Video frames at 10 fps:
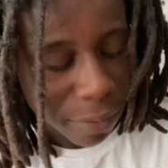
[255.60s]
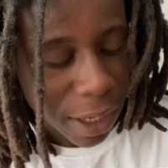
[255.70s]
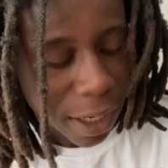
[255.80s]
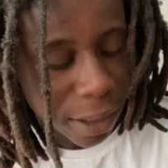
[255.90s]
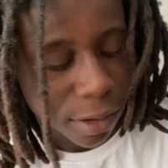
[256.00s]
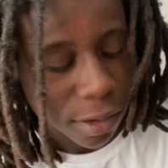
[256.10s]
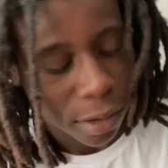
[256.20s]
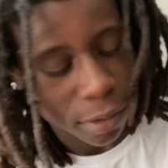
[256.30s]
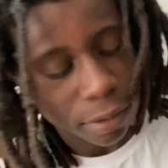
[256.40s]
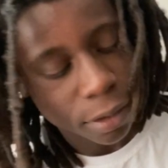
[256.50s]
80s,
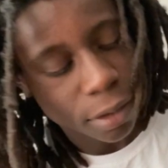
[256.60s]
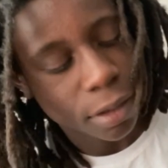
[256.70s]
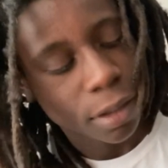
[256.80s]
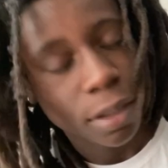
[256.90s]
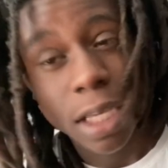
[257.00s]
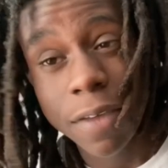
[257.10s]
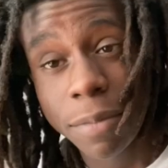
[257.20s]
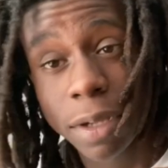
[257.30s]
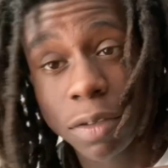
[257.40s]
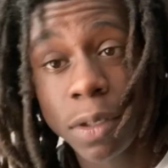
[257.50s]
even
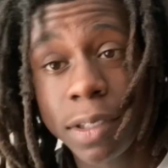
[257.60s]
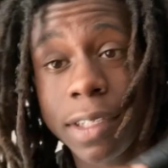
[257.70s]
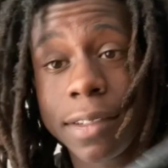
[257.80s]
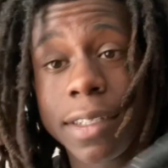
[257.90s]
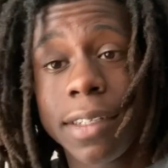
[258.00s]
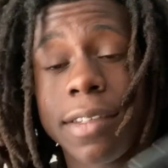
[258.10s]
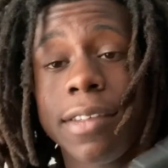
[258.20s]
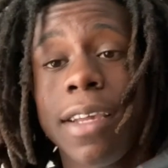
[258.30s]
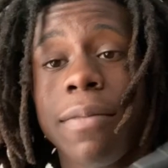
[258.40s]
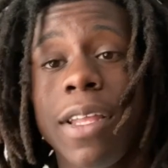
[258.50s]
my 26 did this
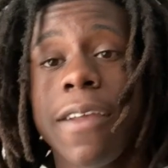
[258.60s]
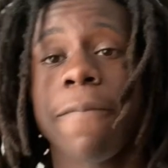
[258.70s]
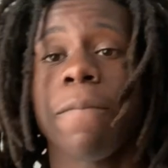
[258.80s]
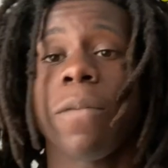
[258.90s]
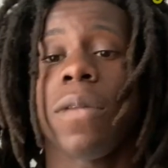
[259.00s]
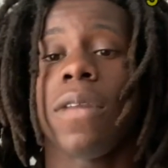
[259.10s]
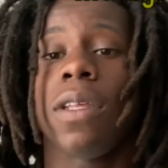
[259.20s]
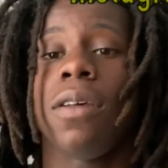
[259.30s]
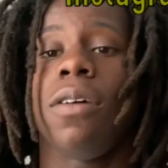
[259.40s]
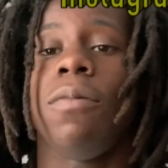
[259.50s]
same thing.
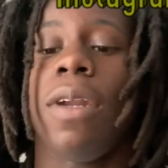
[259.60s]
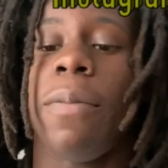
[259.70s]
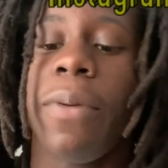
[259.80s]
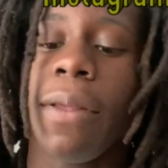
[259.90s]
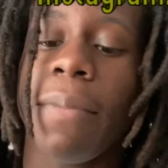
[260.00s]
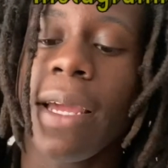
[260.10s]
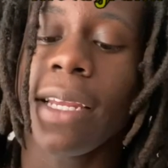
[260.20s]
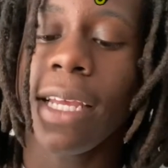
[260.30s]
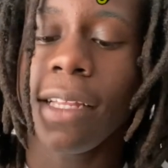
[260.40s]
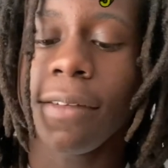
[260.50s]
When I put it back
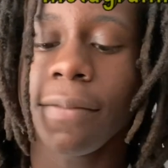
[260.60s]
together,